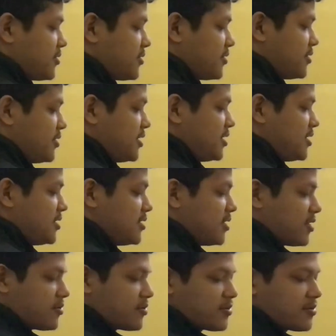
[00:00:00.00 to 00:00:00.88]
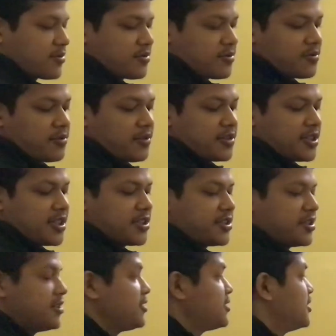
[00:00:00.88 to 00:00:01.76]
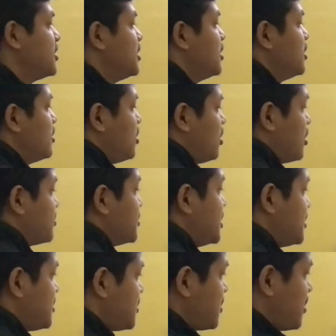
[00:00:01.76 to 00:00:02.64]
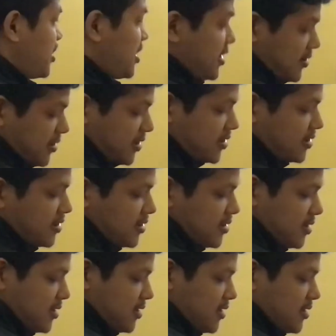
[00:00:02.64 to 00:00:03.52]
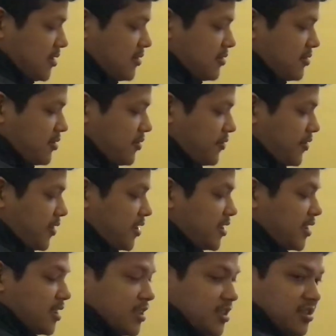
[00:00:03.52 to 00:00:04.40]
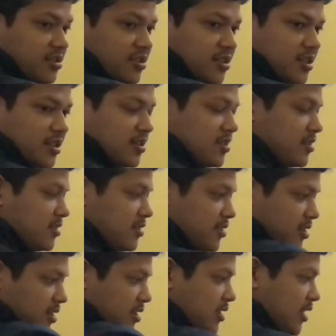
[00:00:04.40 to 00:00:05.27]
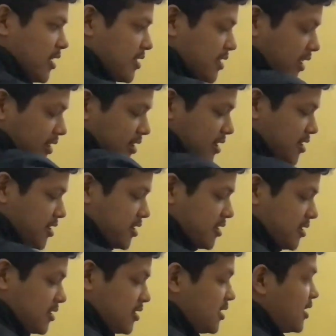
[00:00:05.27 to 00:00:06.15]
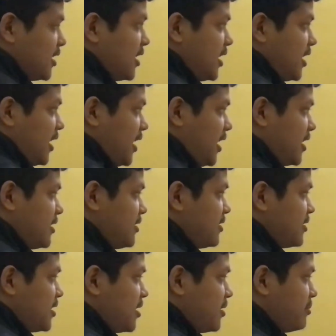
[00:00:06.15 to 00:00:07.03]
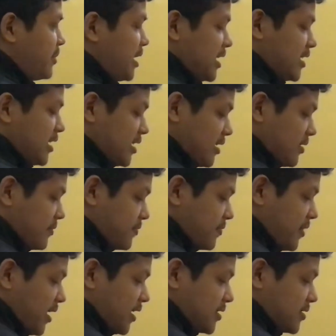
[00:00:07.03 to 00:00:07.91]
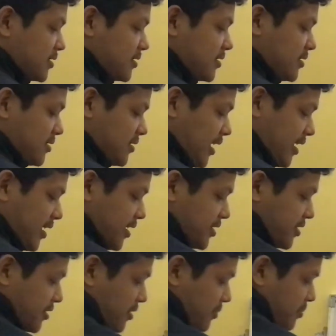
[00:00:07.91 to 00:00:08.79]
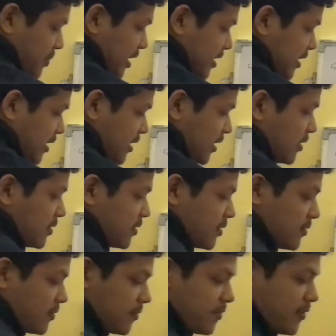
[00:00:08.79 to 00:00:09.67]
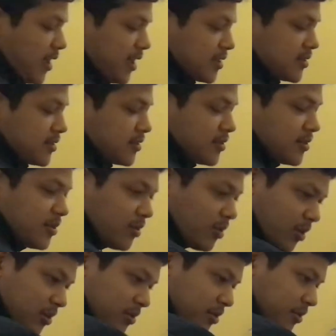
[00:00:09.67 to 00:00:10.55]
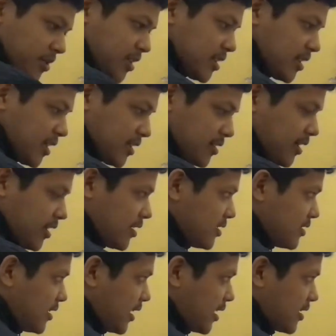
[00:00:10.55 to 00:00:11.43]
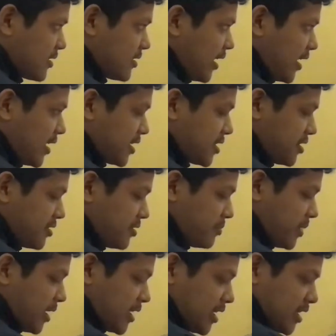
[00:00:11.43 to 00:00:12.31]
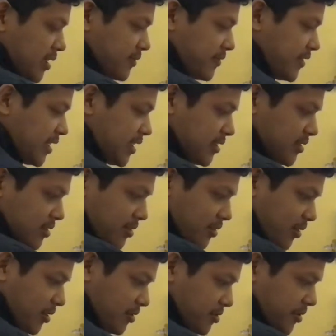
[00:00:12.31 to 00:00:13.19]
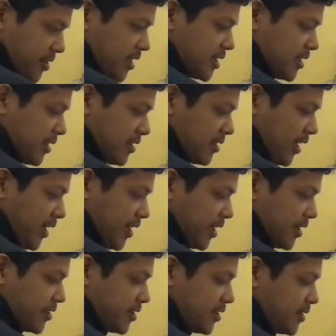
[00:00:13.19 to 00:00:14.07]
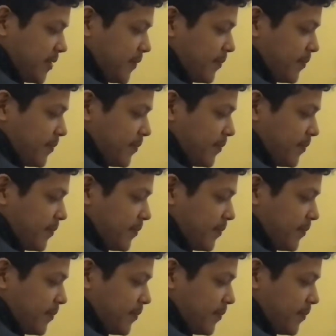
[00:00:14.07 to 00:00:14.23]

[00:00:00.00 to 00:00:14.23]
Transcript: This is the cross section of this solenoid. So facing this in that direction, and magnetic flux, direction of magnetic flux also in that direction of magnetic field also in that direction.